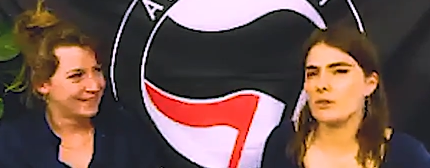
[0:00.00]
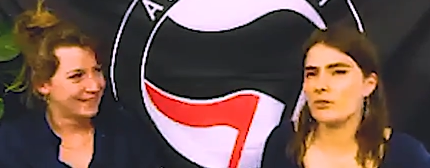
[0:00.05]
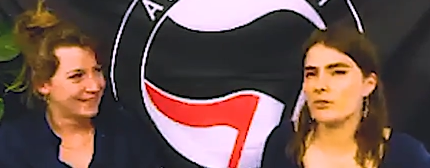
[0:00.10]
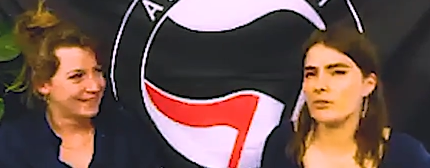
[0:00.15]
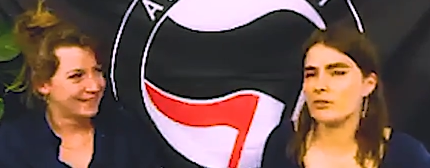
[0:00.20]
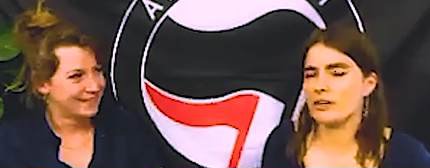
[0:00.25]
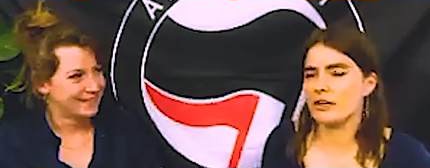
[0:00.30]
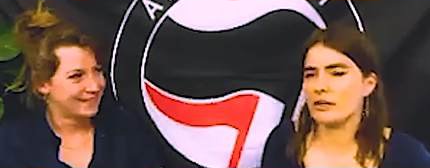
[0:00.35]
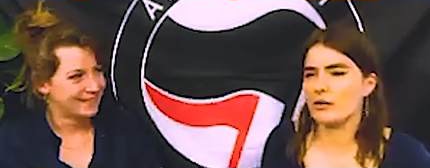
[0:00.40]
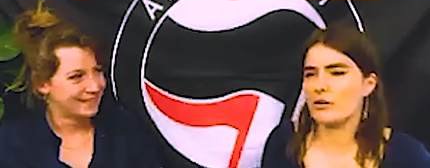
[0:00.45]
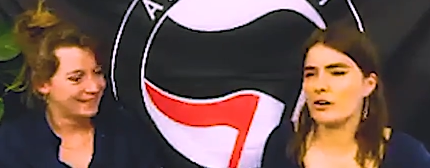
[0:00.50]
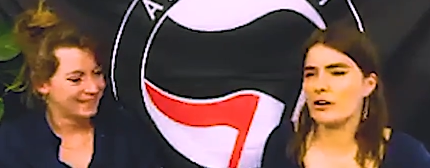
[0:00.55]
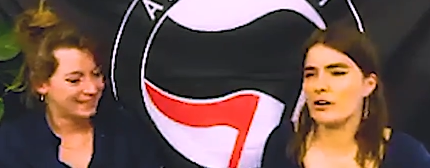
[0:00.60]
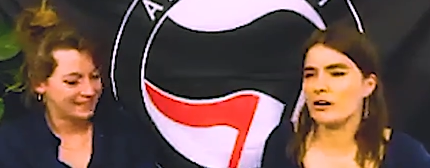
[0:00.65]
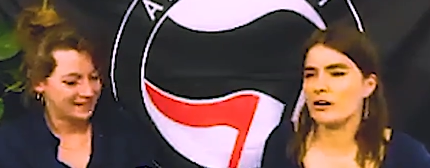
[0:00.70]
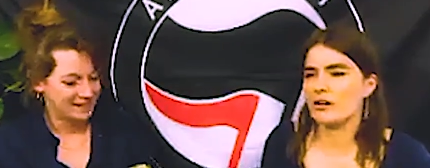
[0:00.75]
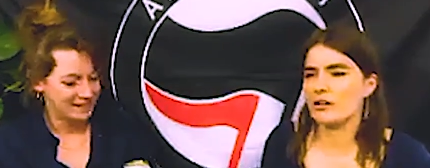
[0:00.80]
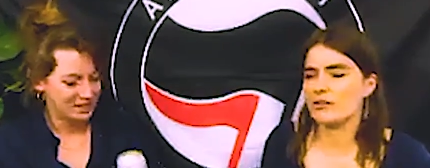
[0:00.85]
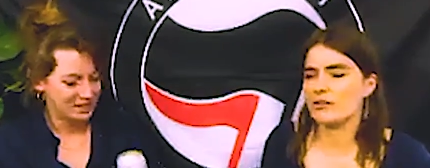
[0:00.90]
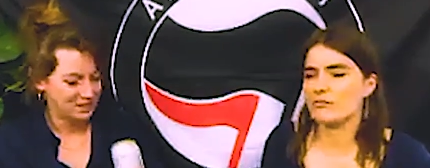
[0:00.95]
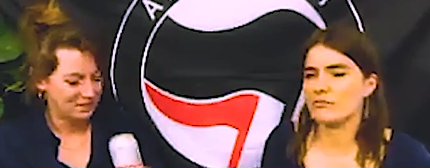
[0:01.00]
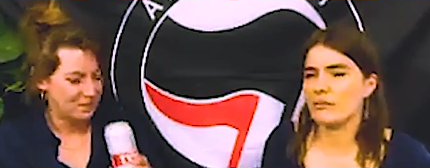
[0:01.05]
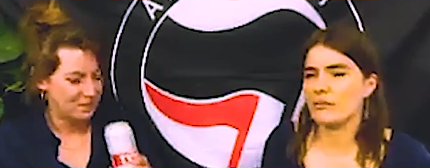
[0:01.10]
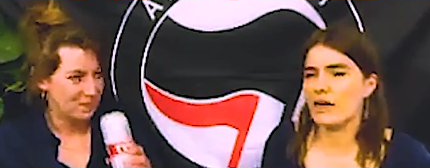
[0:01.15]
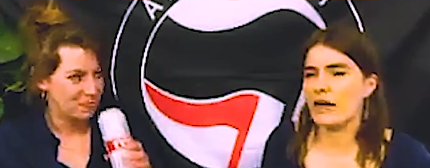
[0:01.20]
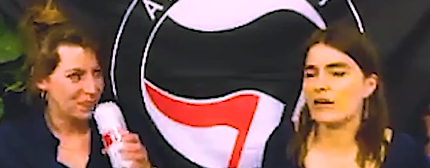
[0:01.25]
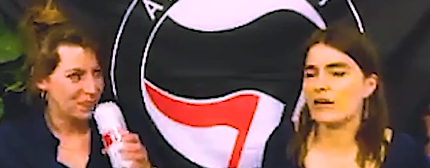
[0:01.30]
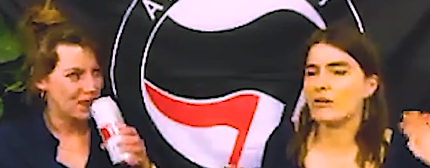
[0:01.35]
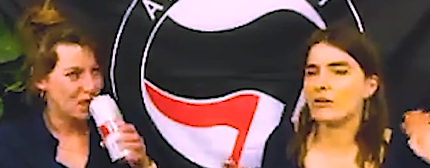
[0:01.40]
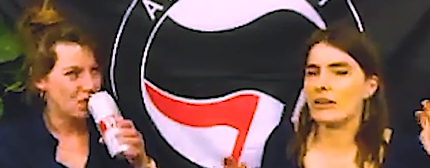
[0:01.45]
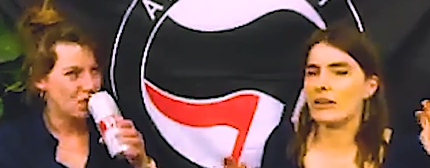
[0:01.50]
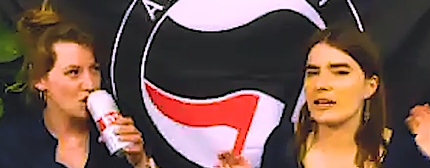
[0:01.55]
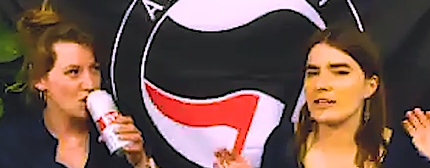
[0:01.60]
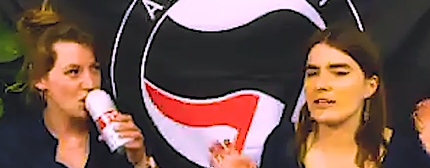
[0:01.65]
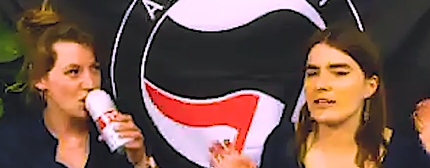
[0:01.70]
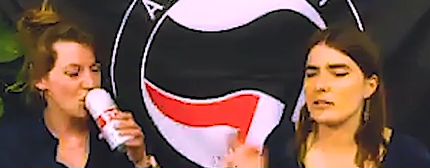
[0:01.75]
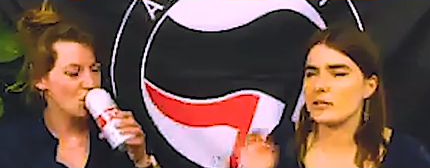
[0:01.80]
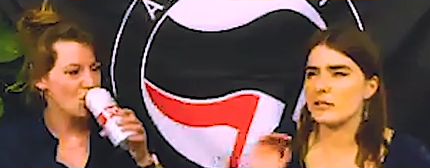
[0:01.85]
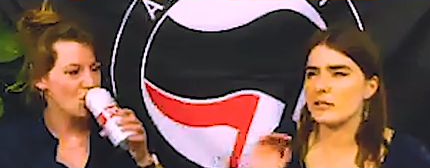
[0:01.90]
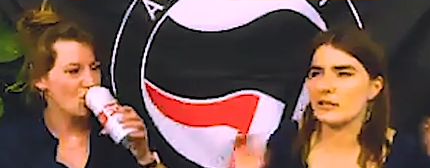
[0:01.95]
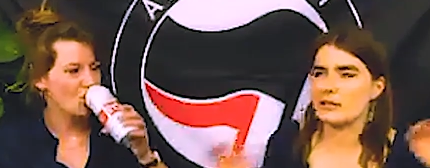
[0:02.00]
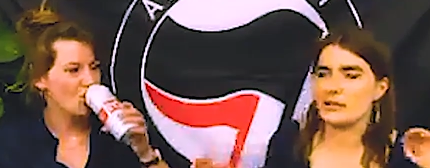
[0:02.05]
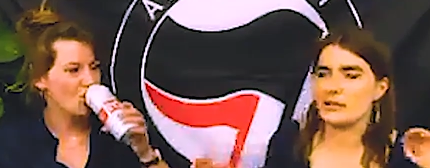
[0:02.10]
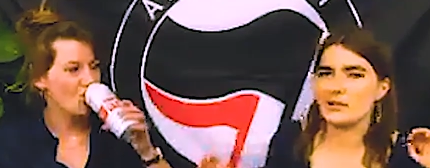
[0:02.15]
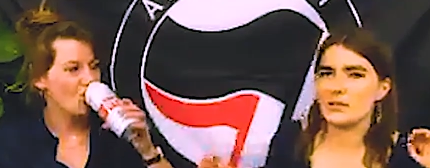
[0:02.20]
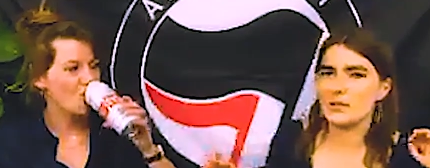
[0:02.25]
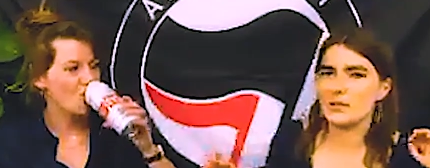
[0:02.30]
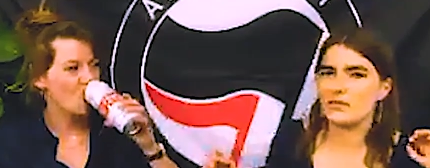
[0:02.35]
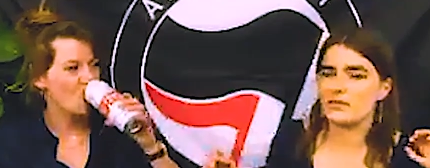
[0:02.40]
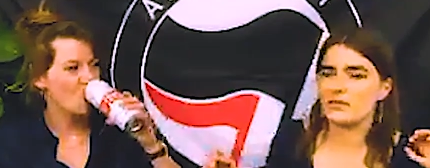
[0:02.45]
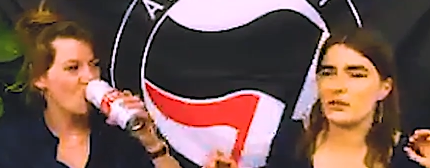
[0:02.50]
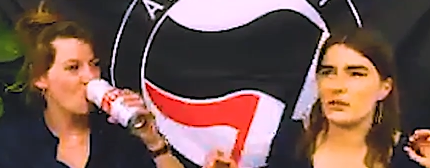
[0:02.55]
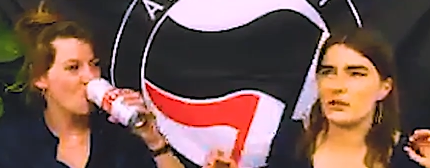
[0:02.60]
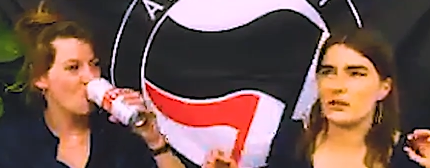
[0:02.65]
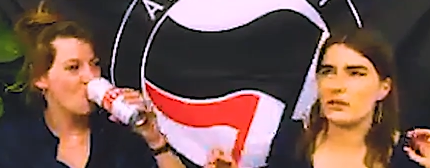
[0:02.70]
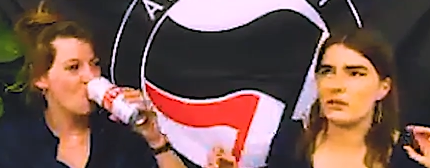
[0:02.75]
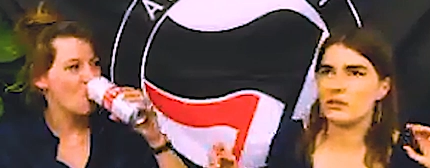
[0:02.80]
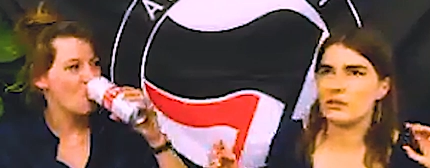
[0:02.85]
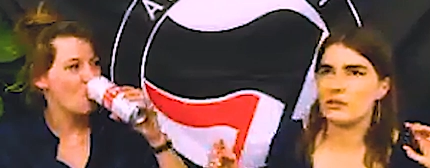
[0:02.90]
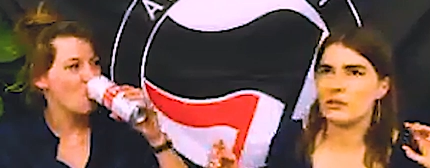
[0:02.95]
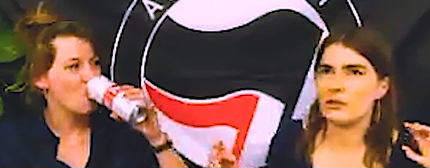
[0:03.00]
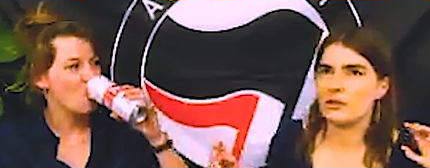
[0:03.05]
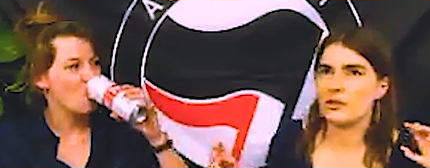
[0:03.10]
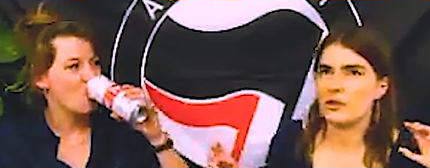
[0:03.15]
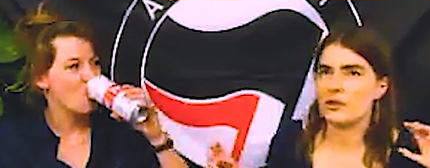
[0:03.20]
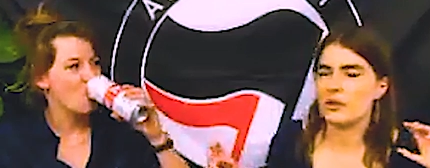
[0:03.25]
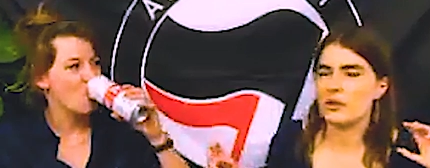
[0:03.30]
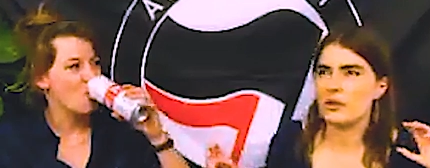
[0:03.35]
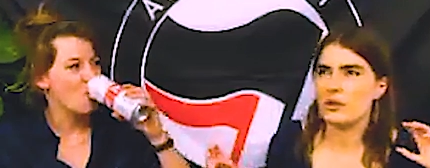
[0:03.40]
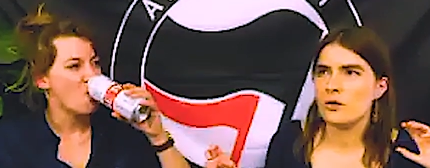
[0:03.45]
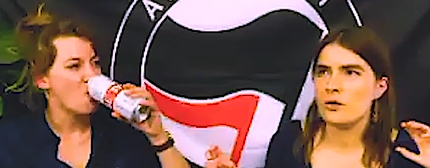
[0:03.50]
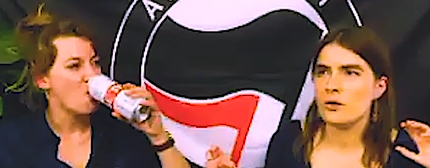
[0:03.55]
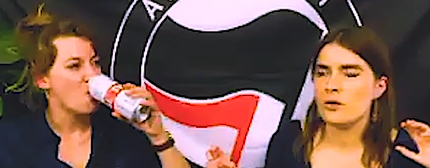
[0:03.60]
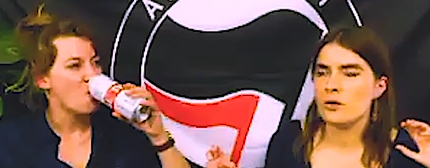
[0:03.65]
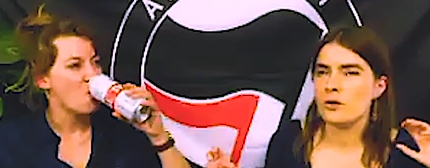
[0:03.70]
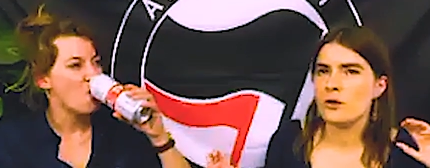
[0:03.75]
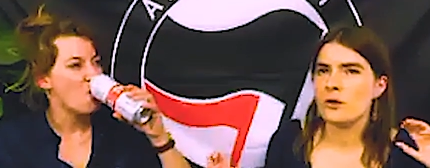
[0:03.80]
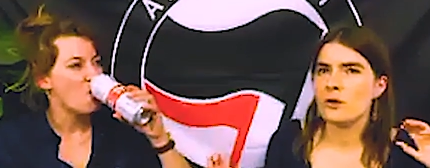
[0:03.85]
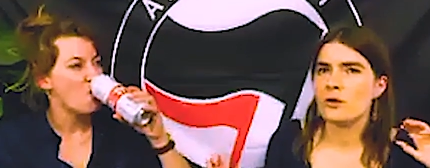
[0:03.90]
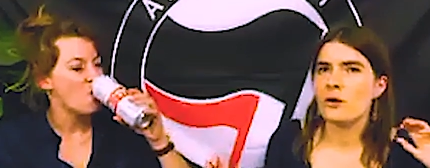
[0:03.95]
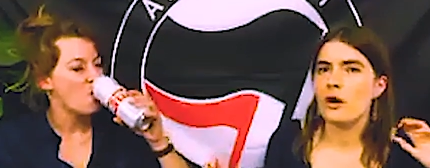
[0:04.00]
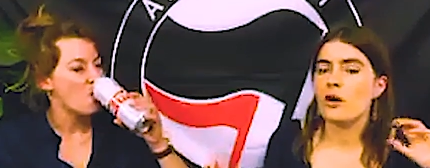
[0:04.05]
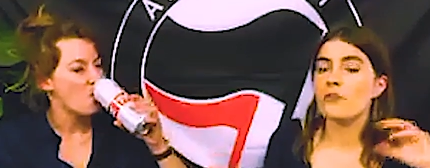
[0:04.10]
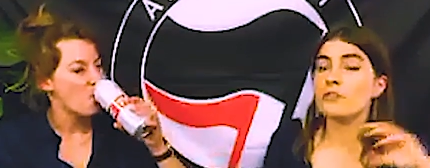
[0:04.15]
Speaker 1: thing where I don't like the aesthetics of the of the